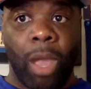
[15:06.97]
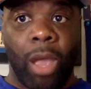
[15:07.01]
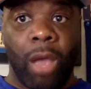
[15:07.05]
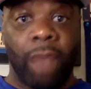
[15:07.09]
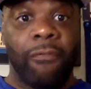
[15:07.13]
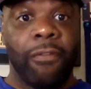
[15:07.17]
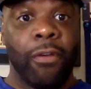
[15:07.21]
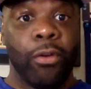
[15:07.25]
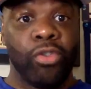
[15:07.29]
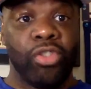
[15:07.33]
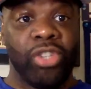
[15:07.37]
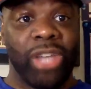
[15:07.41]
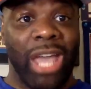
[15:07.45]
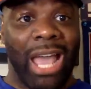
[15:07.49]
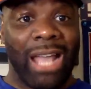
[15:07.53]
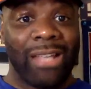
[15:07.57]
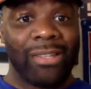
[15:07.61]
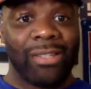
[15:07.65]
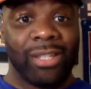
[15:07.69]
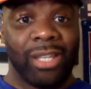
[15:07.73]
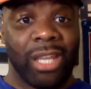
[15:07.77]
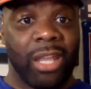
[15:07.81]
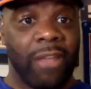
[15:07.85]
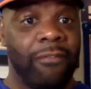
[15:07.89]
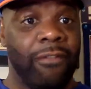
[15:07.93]
Phil
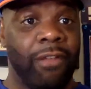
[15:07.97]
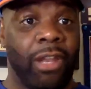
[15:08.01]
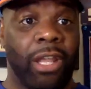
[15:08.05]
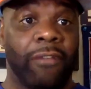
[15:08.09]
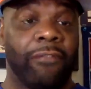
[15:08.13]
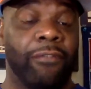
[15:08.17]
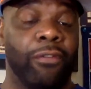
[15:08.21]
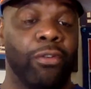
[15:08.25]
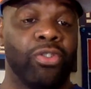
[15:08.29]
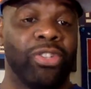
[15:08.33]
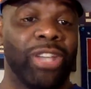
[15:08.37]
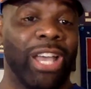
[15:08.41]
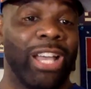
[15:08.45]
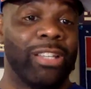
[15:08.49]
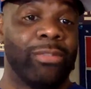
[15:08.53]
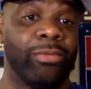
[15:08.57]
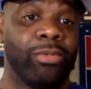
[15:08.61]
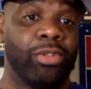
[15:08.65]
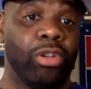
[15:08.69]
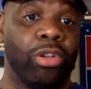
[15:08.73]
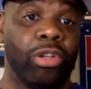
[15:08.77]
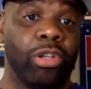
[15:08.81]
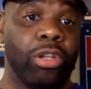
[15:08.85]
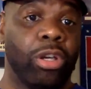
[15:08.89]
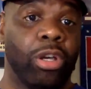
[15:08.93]
Jackson. They felt like Phil Jackson
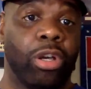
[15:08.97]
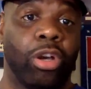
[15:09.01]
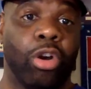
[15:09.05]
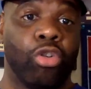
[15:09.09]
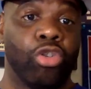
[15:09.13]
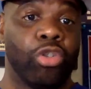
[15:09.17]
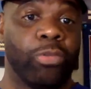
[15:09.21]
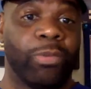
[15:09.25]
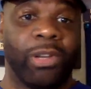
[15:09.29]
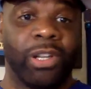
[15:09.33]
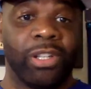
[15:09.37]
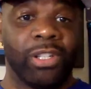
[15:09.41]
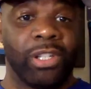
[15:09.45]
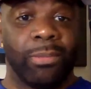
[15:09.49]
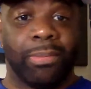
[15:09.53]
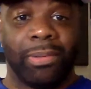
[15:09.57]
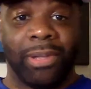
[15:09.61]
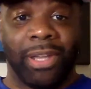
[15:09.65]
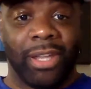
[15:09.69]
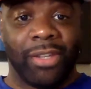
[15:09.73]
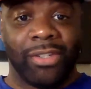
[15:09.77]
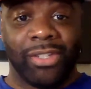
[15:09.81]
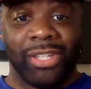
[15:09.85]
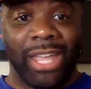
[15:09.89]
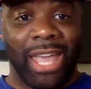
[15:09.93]
was only a good coach because of the
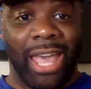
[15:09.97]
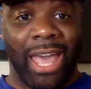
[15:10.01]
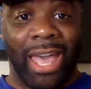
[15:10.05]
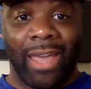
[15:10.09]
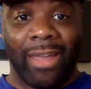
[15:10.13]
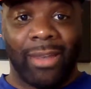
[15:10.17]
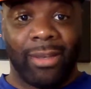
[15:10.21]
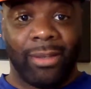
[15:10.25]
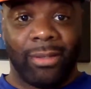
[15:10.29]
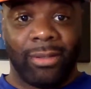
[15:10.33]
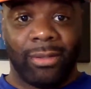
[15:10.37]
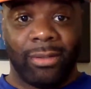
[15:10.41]
players he had.